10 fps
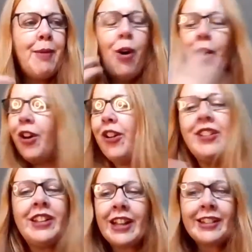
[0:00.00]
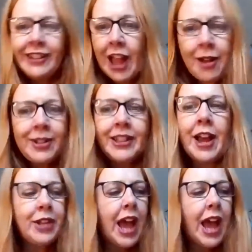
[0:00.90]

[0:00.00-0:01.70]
all loads.